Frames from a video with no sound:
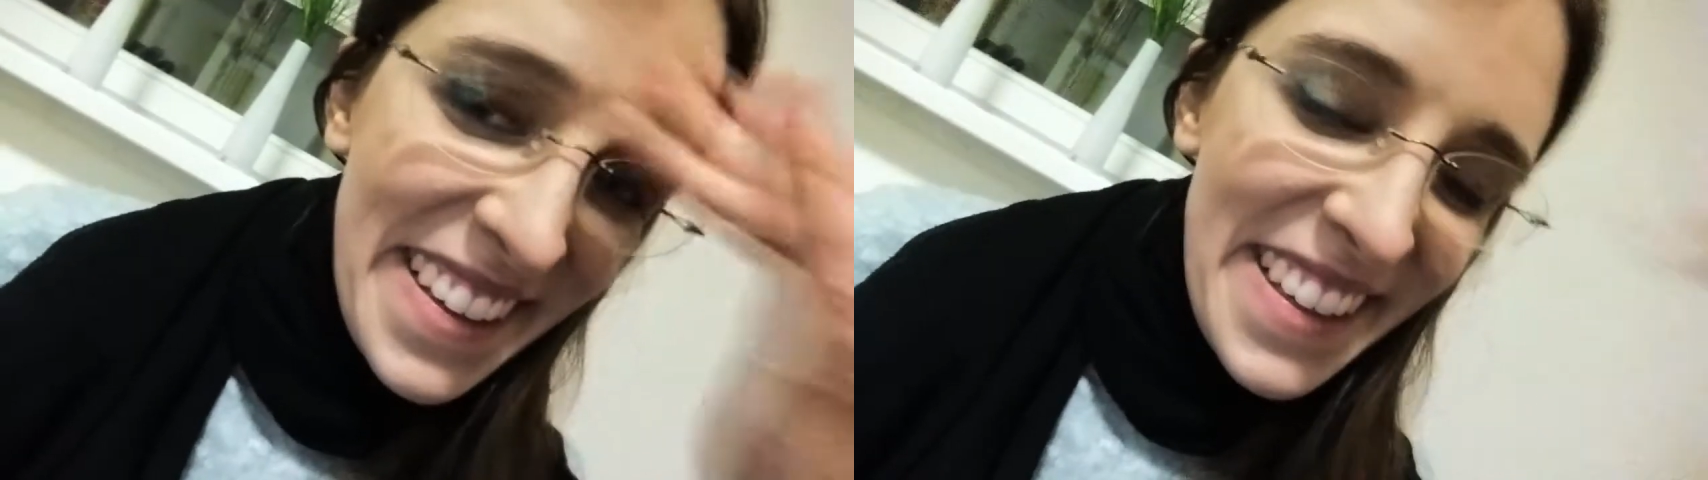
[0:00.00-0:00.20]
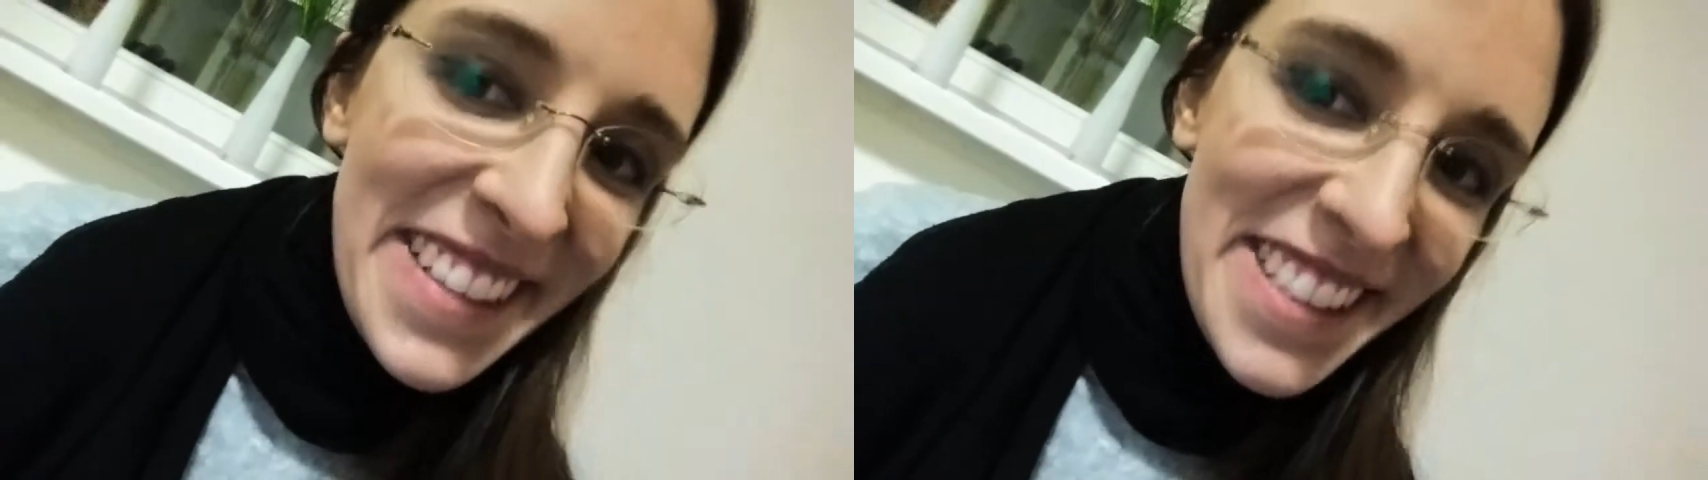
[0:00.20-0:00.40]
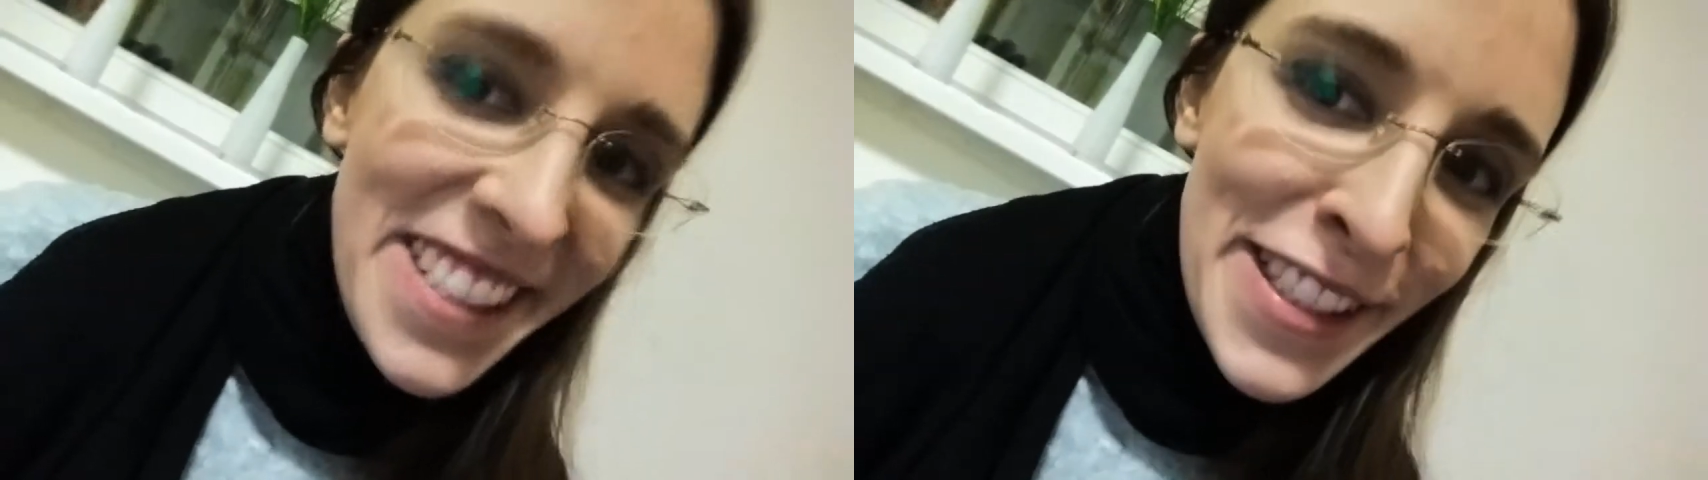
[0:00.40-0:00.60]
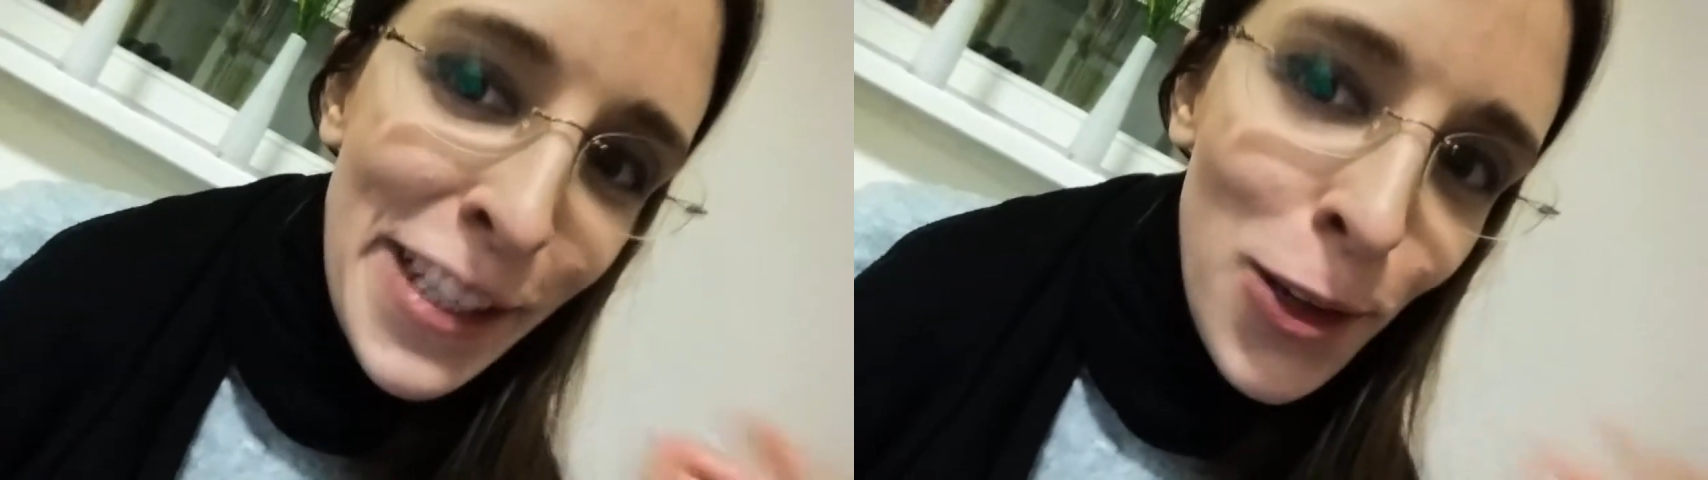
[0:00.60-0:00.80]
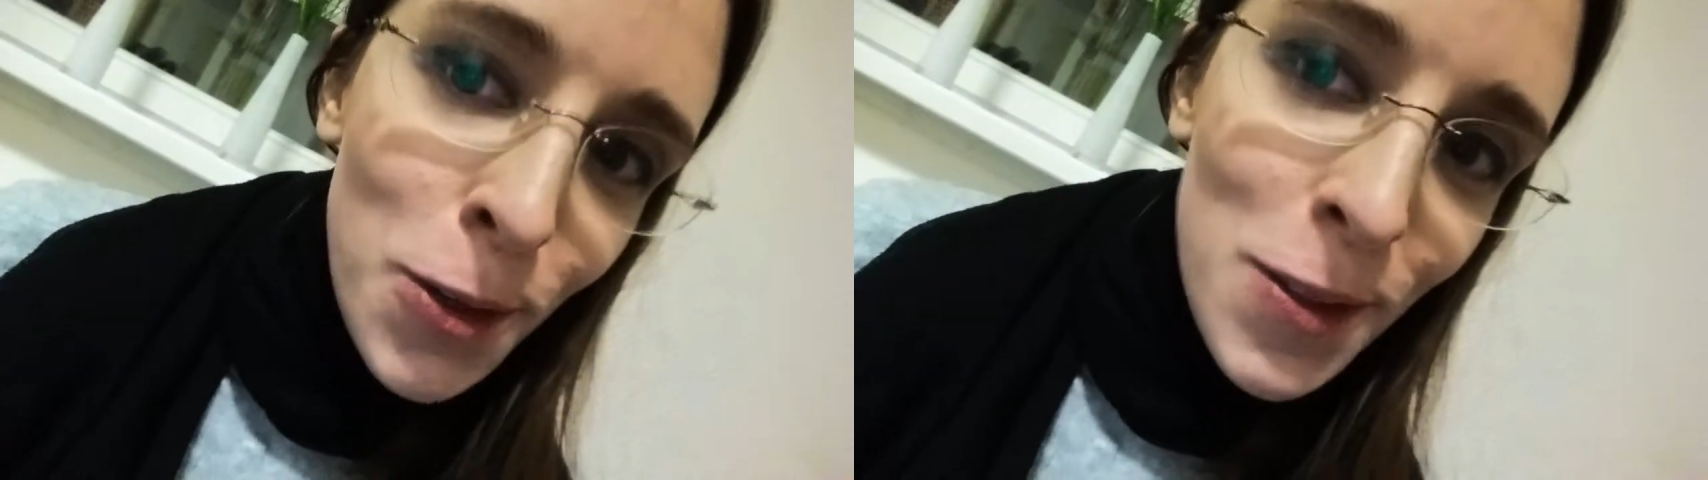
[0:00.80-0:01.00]
It
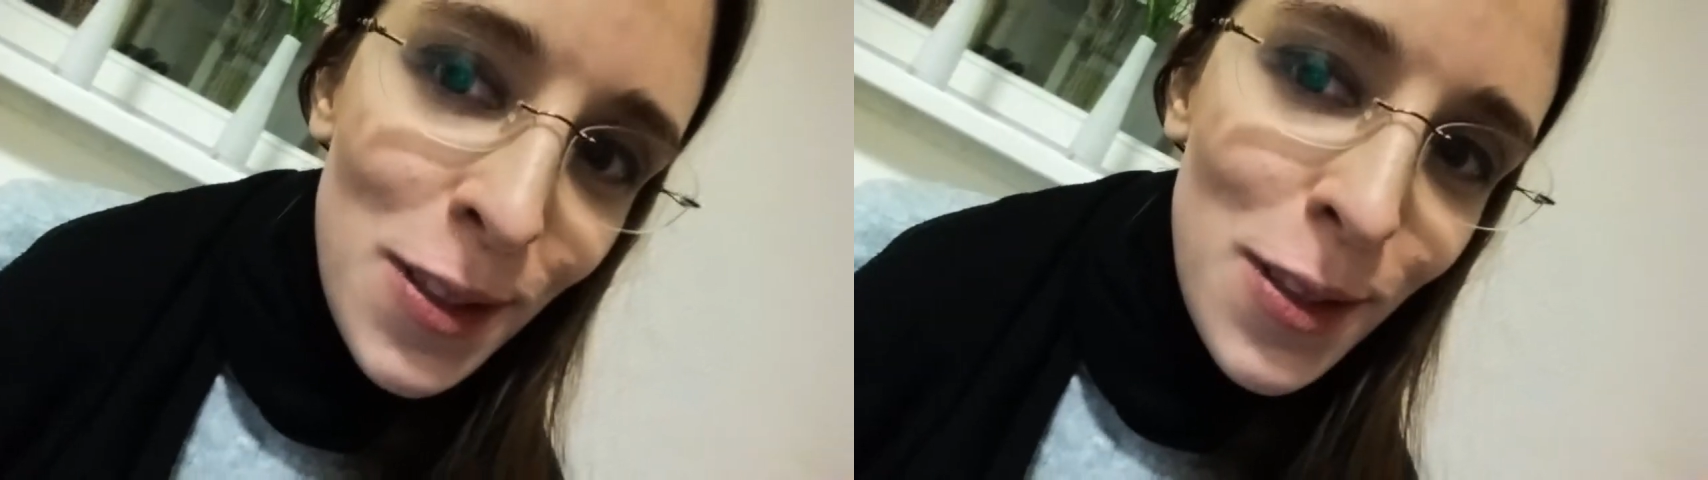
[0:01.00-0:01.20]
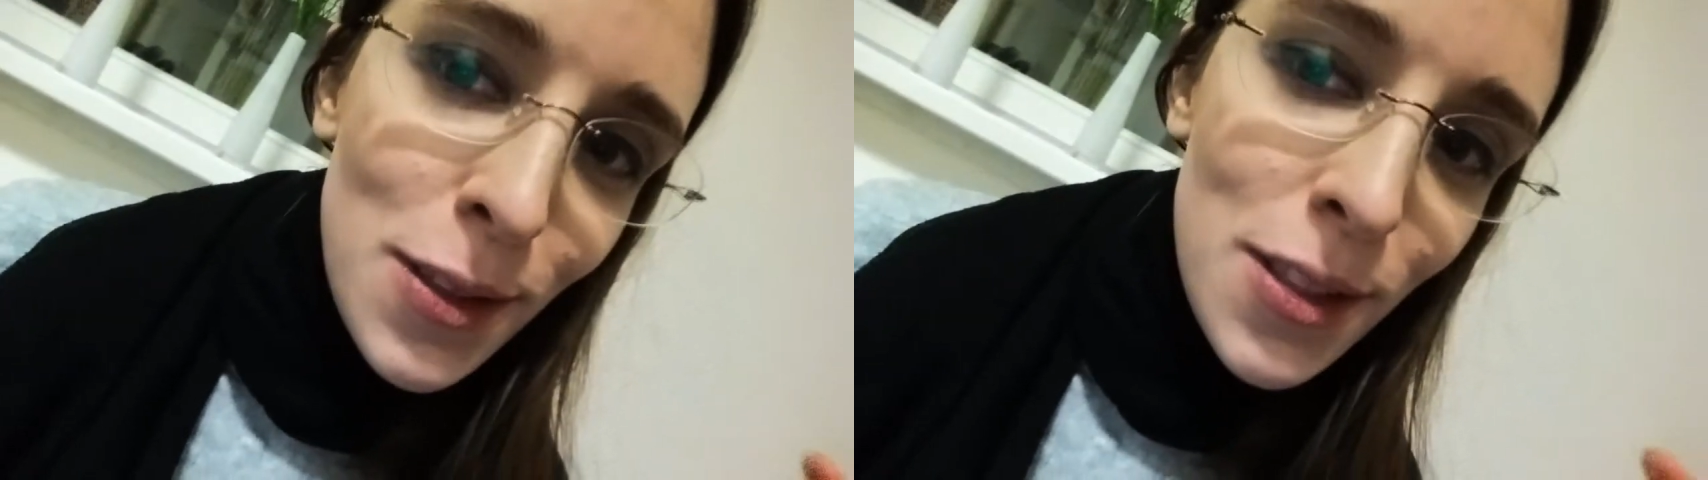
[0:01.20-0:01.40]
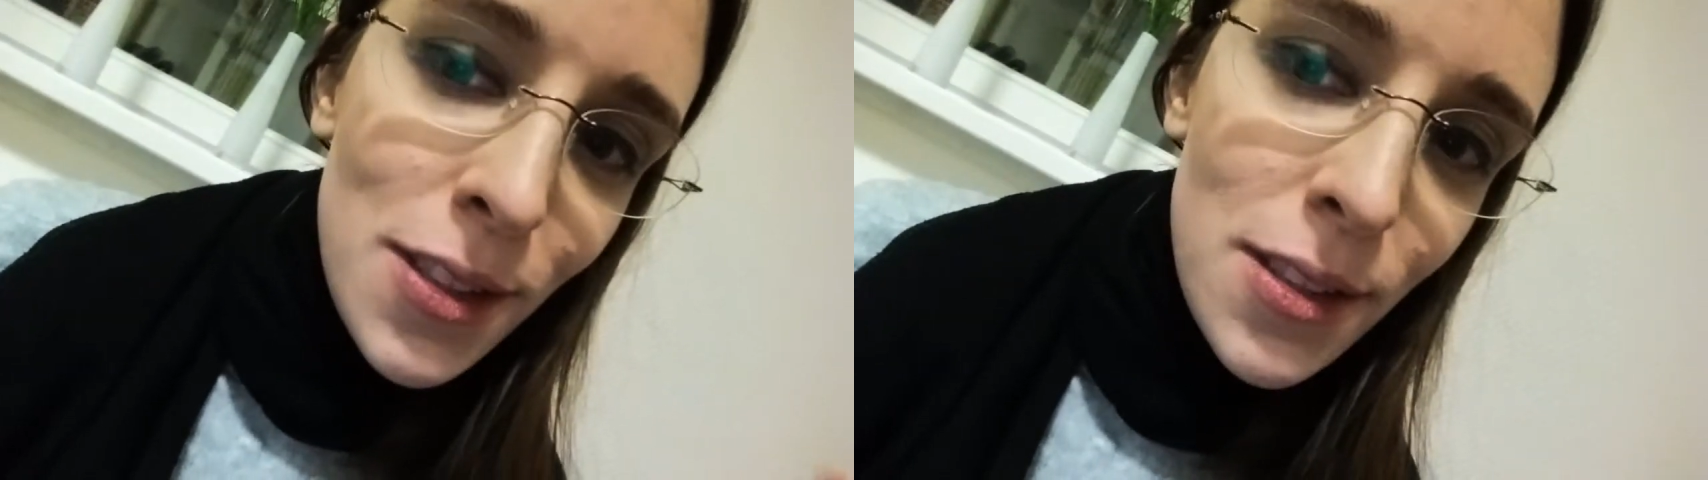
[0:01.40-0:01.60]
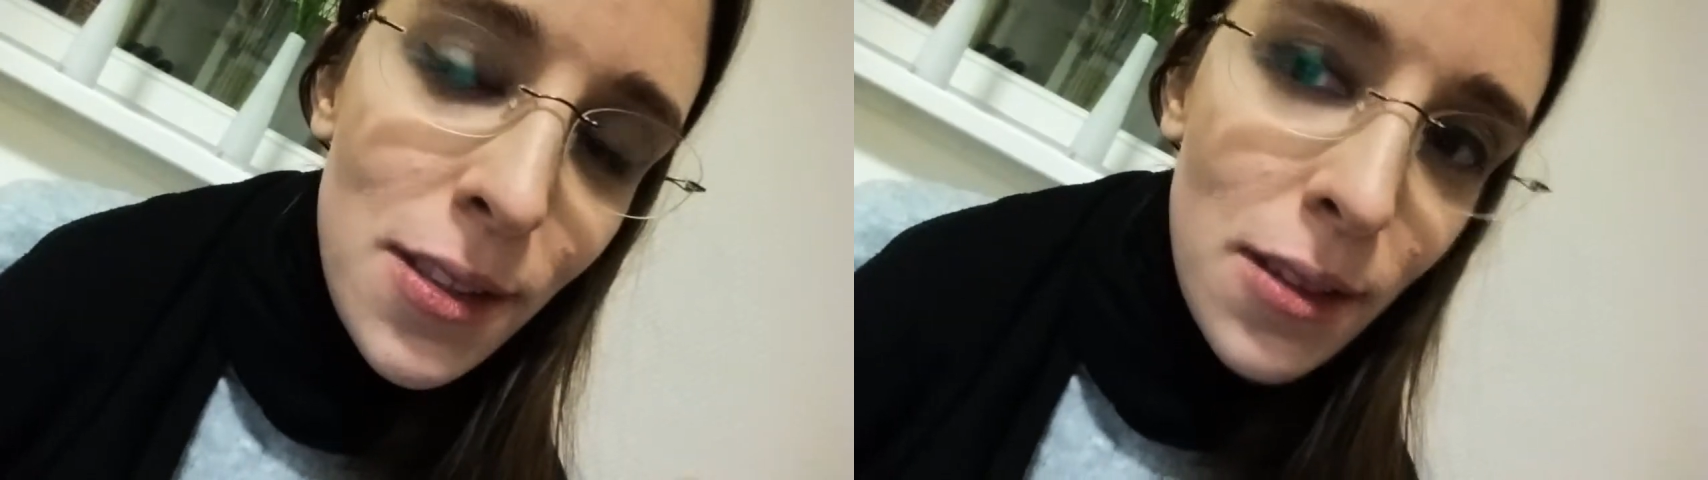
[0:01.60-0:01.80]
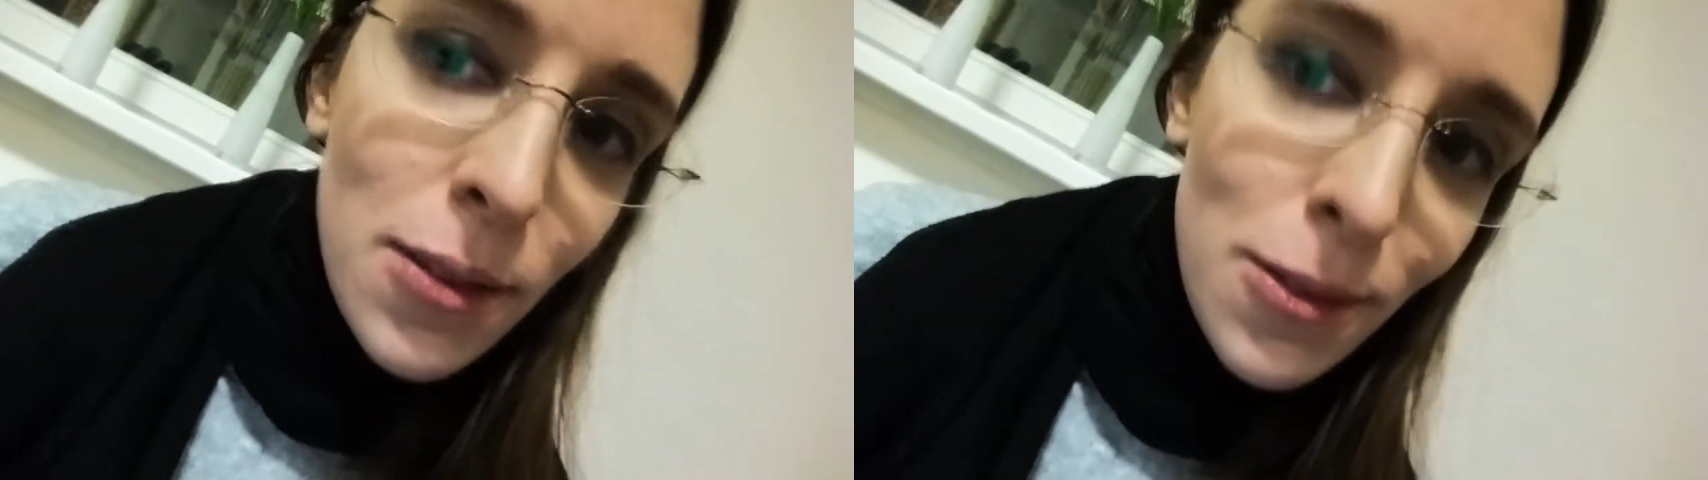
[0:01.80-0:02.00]
just looks
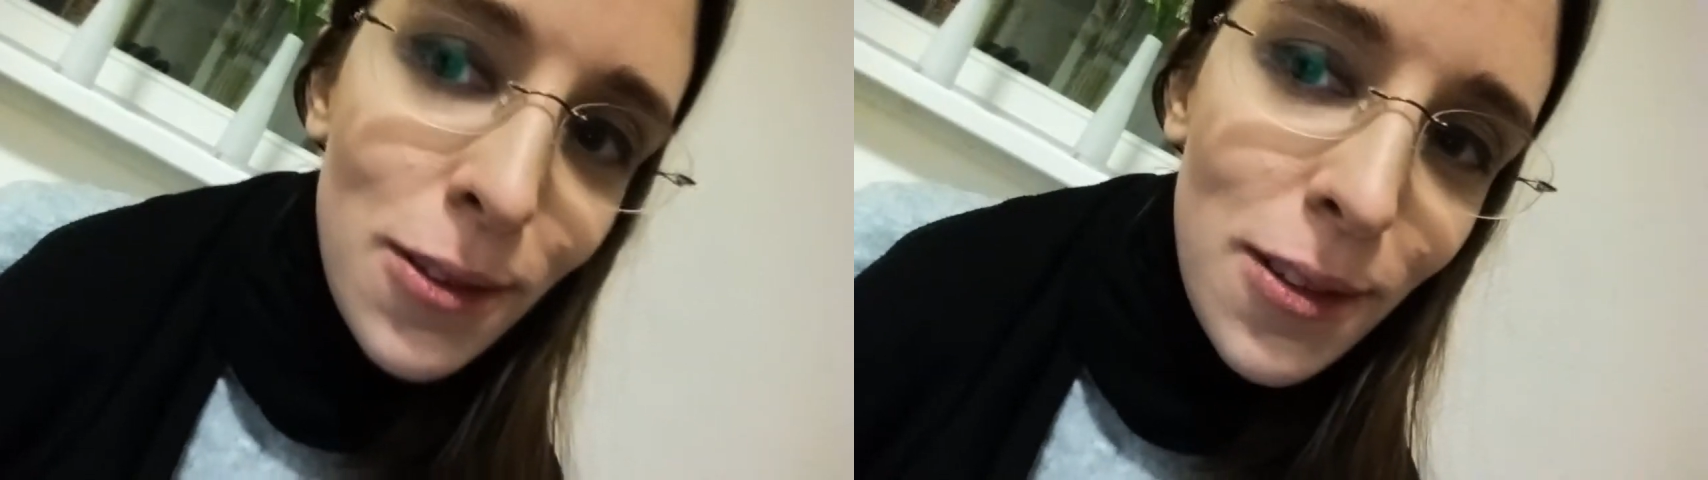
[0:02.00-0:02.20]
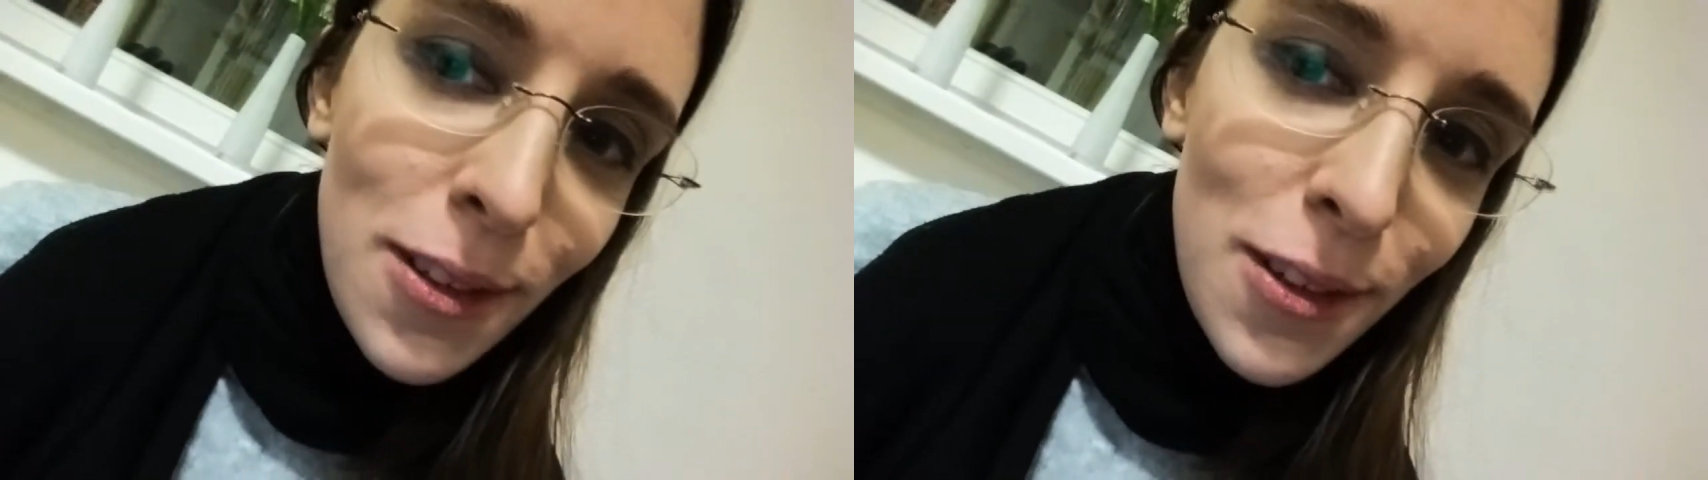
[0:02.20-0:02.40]
so